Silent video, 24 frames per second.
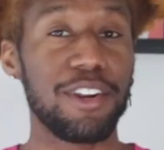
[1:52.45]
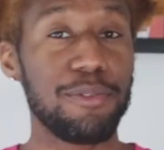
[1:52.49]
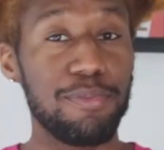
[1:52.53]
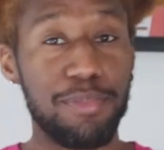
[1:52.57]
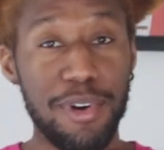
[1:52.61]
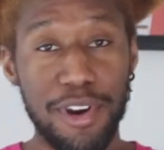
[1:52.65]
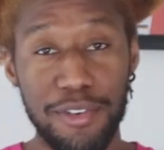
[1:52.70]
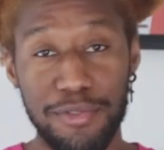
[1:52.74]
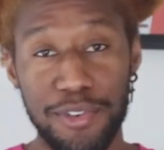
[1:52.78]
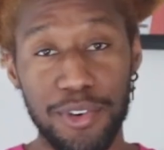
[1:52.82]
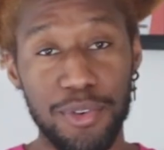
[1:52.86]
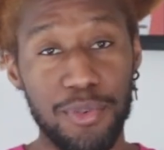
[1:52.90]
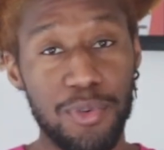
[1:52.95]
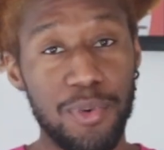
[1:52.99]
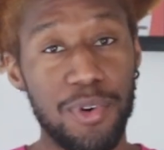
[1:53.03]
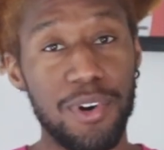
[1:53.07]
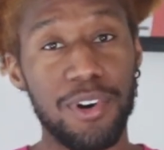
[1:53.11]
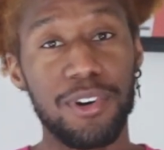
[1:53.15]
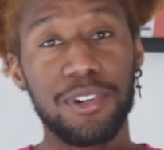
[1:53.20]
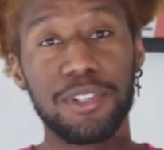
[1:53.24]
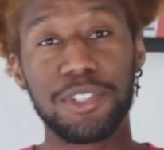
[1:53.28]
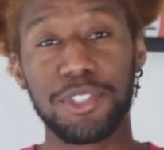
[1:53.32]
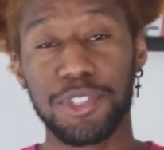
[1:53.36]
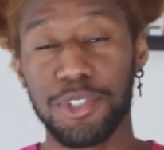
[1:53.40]
In a perfect
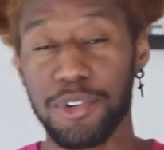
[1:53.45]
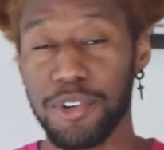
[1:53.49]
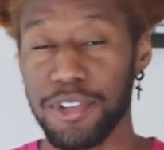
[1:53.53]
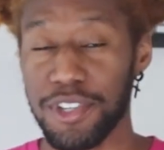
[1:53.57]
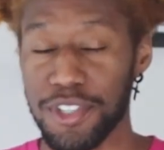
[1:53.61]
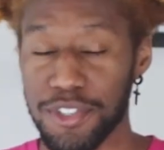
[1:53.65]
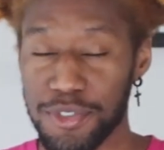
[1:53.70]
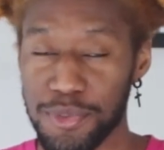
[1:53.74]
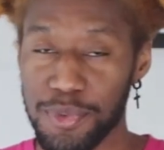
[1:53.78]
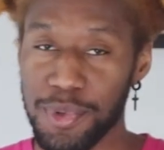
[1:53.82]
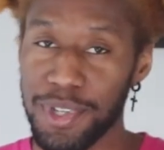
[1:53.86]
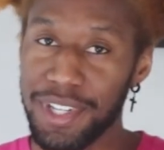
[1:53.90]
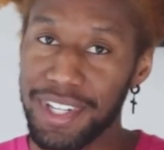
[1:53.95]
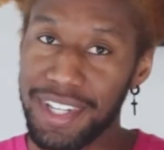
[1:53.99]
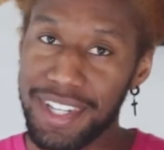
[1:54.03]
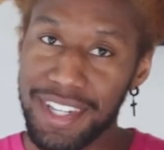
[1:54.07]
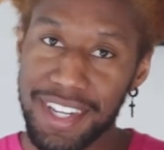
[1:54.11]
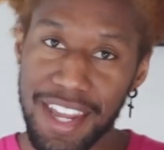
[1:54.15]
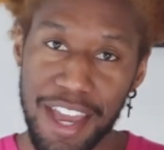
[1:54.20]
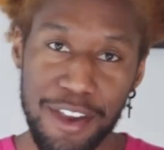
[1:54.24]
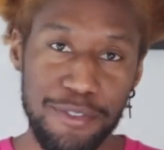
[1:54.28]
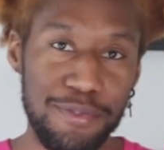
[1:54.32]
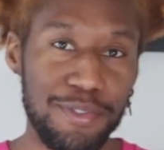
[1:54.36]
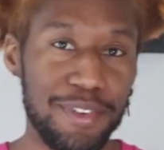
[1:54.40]
world, Jordans would
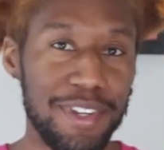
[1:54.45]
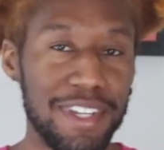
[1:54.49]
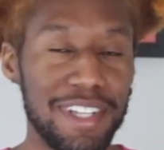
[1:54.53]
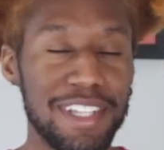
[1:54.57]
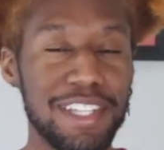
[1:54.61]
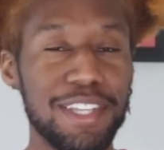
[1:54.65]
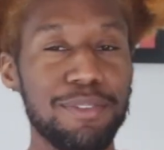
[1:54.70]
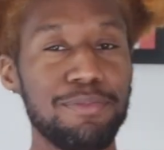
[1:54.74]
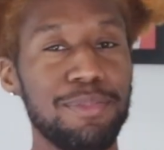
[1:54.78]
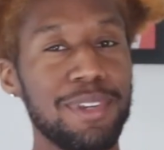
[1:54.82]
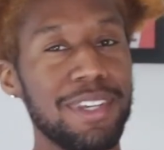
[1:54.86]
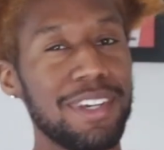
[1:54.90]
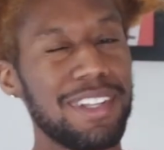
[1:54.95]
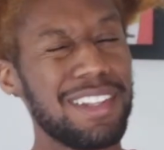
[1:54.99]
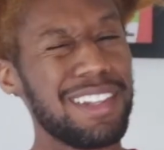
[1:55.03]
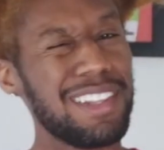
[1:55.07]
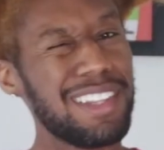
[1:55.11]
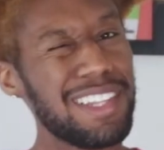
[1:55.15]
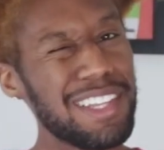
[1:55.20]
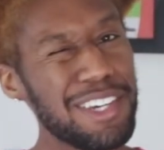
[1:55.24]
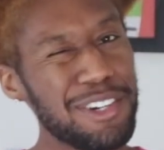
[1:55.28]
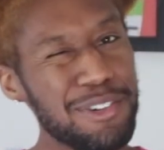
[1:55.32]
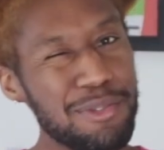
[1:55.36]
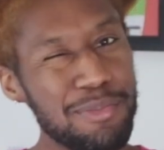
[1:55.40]
definitely be a
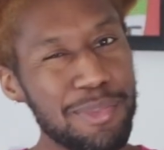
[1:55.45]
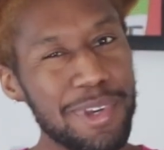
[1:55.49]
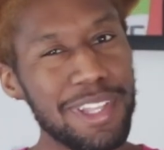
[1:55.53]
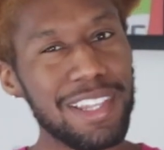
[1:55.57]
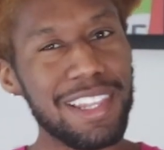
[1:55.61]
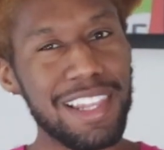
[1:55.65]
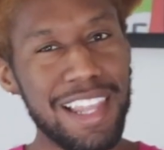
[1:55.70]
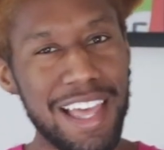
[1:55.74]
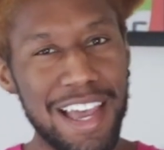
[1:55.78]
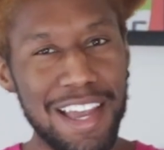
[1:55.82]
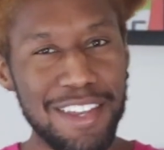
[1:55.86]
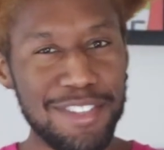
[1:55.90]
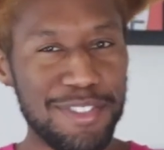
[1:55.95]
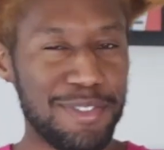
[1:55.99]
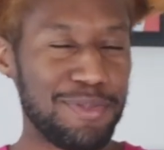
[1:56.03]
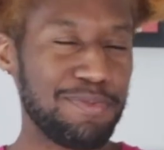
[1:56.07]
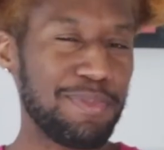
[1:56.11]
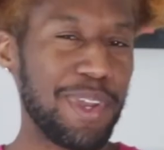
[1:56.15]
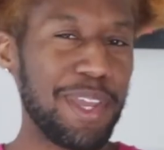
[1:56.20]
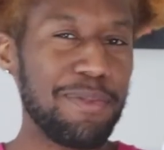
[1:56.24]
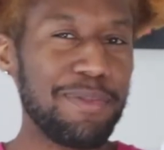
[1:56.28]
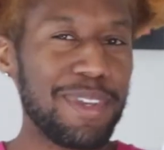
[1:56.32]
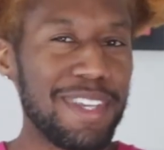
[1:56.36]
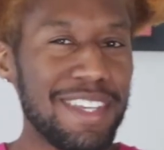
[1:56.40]
little bit less,
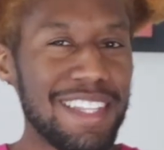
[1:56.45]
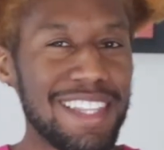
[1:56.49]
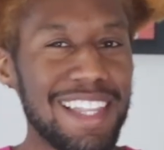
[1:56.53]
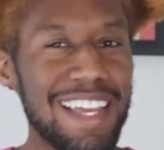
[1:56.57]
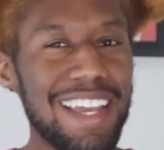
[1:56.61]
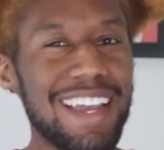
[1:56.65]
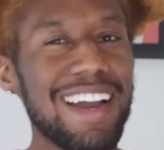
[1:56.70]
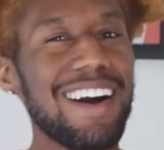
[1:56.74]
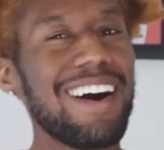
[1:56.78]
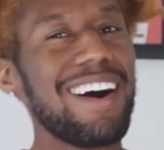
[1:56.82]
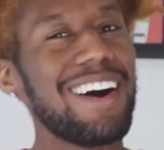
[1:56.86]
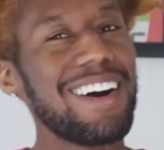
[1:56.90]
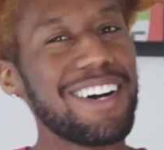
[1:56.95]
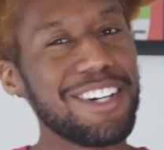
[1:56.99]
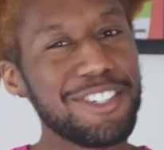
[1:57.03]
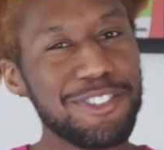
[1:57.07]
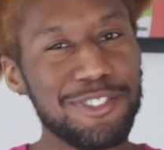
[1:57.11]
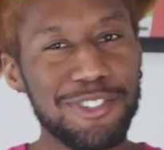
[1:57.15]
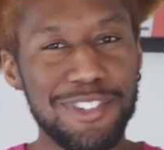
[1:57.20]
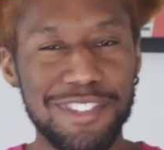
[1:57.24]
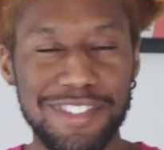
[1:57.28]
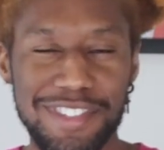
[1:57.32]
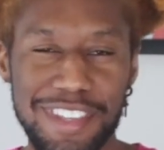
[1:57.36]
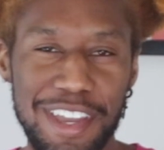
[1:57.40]
maybe like
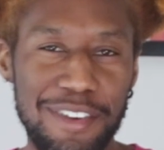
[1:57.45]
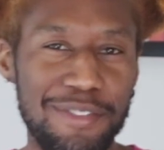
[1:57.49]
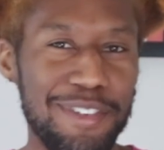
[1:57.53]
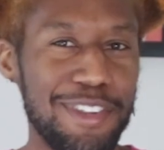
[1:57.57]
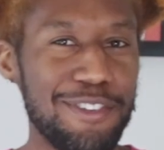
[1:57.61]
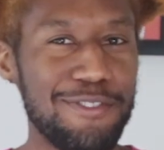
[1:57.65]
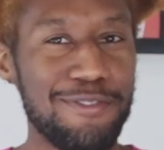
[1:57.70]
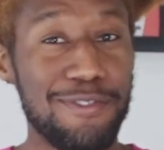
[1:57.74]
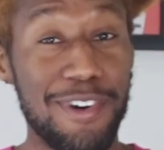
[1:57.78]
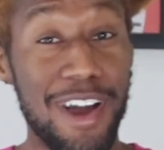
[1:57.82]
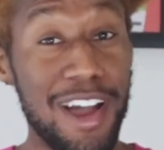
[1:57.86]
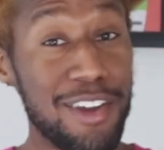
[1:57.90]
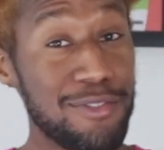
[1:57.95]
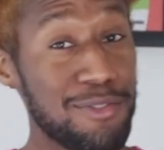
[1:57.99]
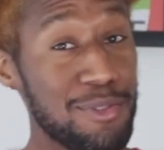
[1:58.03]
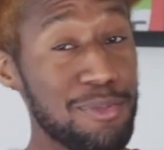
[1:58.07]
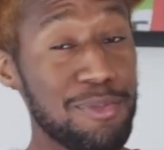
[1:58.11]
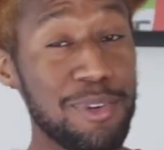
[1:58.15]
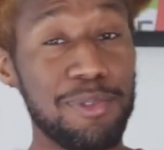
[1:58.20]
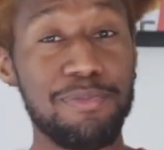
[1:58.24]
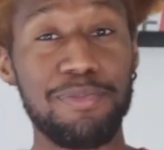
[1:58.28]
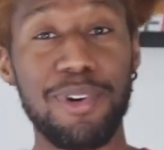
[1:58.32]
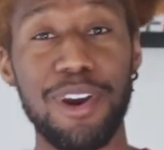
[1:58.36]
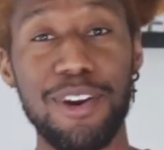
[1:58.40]
175
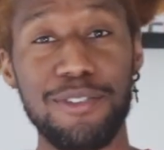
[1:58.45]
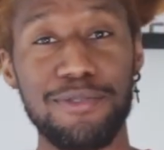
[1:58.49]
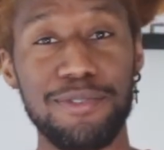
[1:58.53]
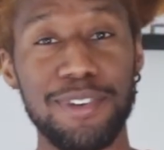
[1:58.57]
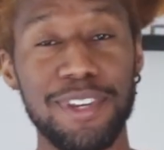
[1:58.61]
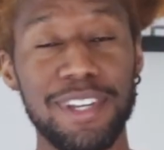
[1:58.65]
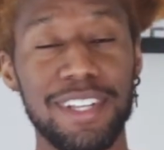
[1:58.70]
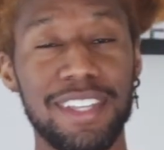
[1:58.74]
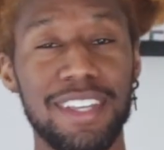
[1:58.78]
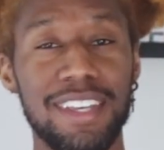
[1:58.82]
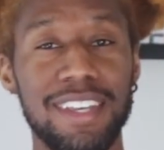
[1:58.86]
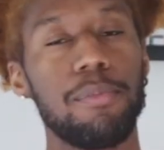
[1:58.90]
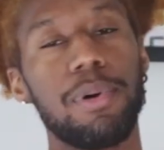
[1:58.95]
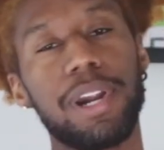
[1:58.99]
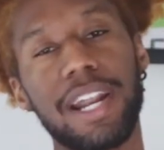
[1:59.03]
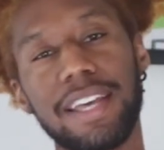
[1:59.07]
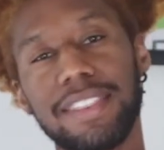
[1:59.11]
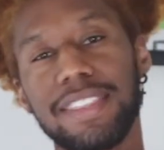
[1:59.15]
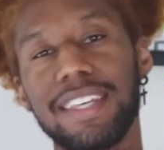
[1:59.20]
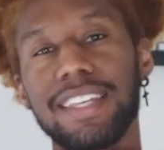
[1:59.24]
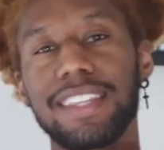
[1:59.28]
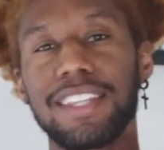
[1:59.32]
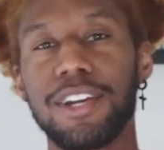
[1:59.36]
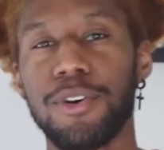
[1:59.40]
would be perfect, but
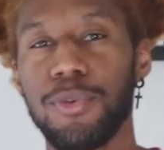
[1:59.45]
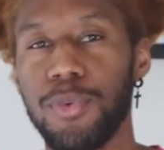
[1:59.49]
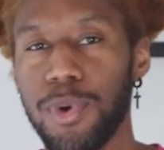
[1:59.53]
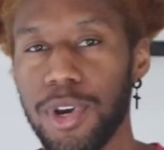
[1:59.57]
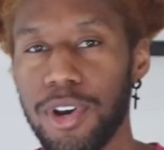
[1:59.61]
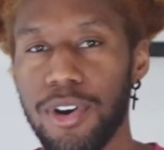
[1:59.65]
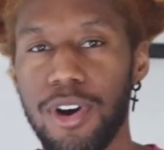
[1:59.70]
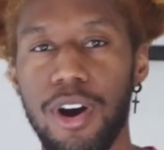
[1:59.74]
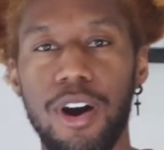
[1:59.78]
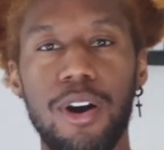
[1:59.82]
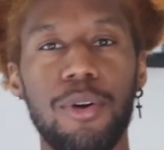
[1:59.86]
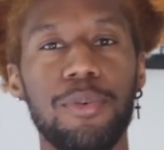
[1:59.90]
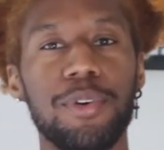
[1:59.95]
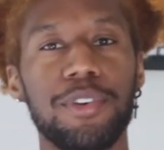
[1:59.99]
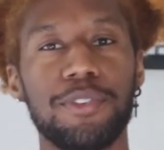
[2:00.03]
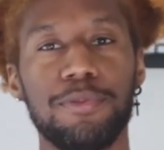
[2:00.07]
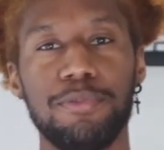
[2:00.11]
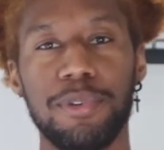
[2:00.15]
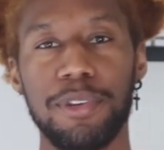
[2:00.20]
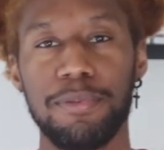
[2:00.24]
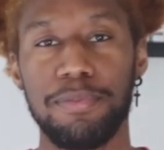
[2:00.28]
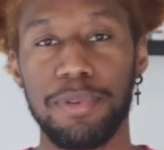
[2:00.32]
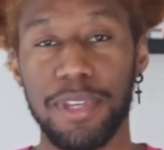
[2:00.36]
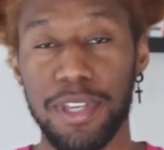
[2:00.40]
I think there will
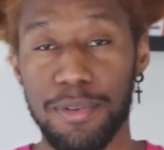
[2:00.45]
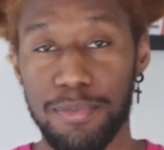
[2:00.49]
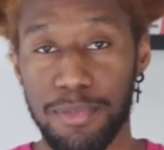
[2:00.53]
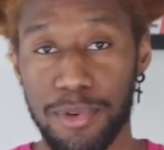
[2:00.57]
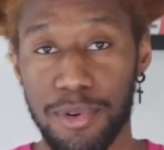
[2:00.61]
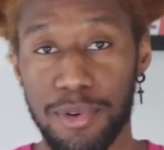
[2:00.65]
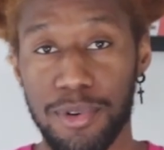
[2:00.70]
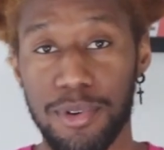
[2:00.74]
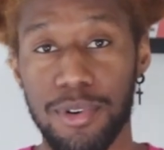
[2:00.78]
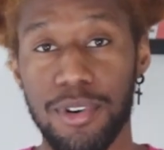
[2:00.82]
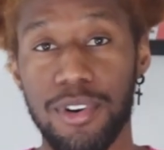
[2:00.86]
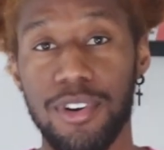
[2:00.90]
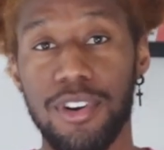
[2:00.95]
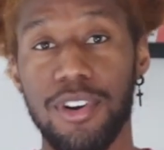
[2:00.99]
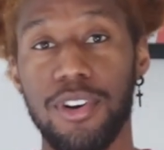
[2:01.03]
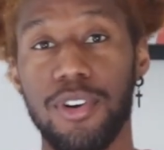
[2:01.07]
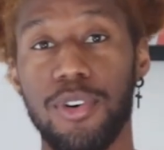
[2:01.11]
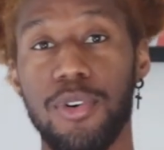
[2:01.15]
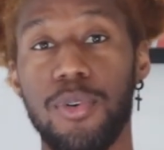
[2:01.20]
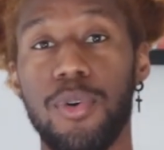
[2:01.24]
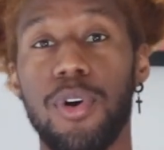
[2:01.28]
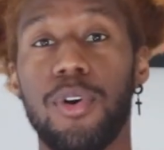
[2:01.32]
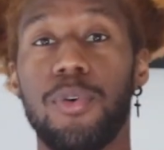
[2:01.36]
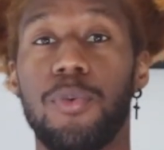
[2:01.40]
always be people
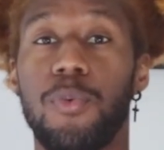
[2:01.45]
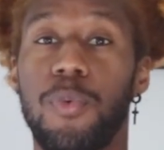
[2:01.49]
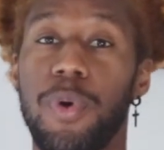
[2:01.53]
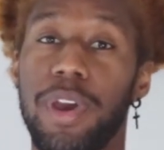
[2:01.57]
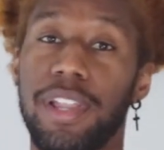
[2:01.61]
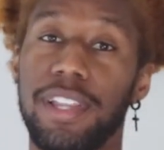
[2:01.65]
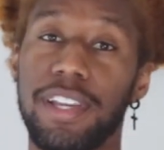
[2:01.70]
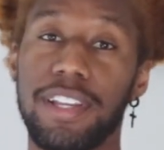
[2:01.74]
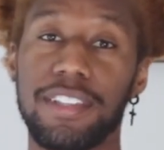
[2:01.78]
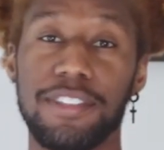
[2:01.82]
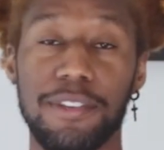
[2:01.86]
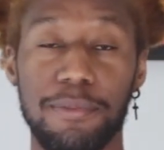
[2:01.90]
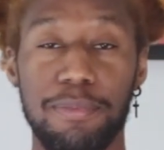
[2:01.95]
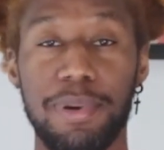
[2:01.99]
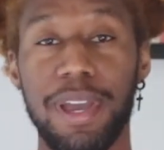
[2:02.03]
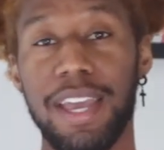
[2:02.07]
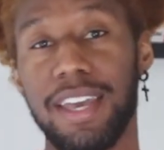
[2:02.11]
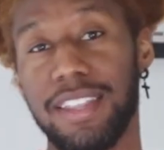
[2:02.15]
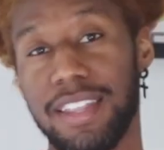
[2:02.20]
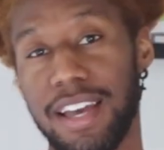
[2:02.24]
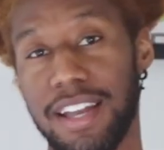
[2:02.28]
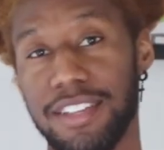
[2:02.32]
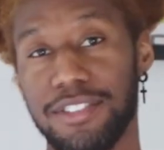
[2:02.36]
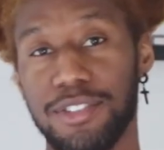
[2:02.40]
who are willing to
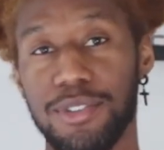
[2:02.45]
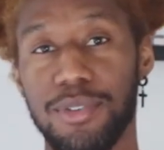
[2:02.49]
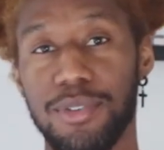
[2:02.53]
pay that